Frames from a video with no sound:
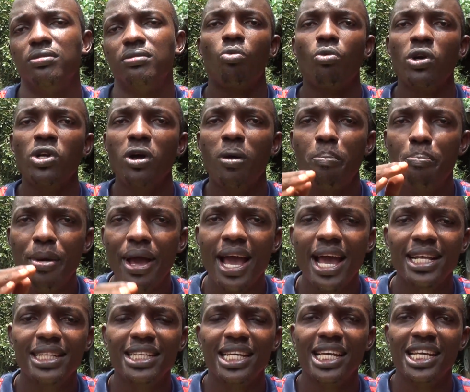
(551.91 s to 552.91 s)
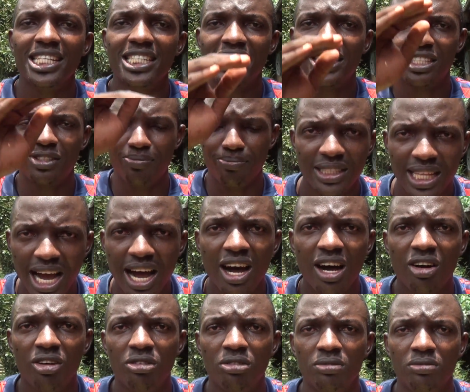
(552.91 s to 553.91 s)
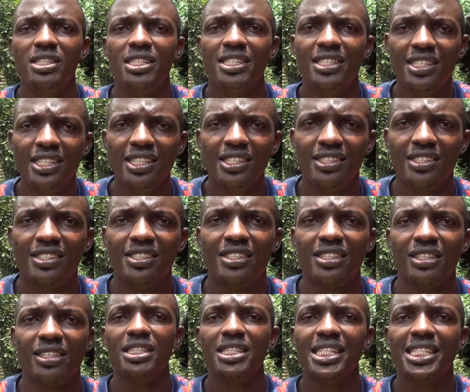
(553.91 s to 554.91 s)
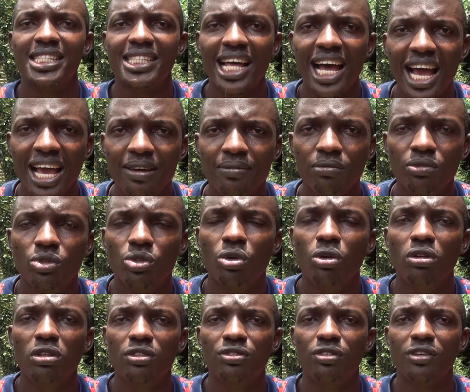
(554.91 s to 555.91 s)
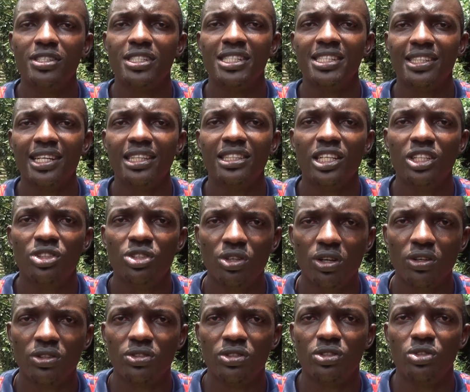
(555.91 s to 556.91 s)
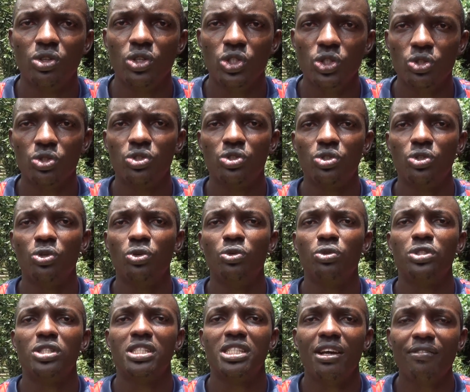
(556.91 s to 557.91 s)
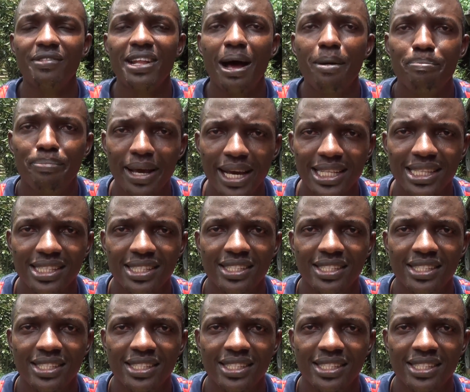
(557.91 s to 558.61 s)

When your bird is down disease, it is time to look for synthetic drugs to use to save that bird.